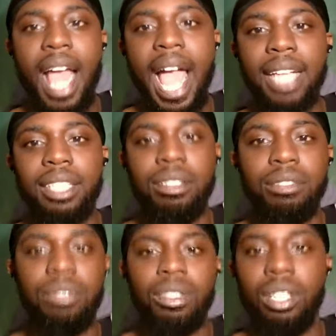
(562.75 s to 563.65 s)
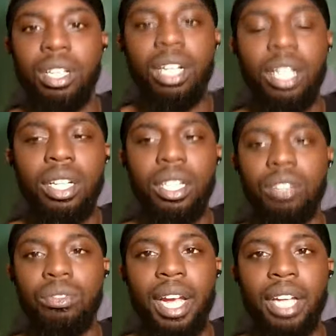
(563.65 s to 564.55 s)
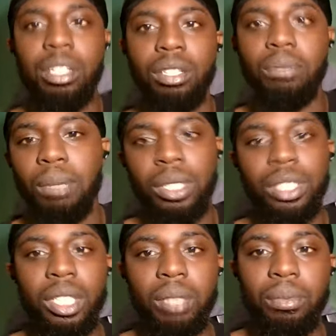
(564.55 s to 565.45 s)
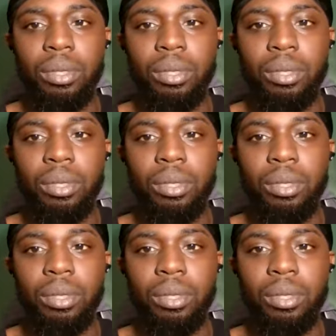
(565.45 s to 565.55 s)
active regular membership.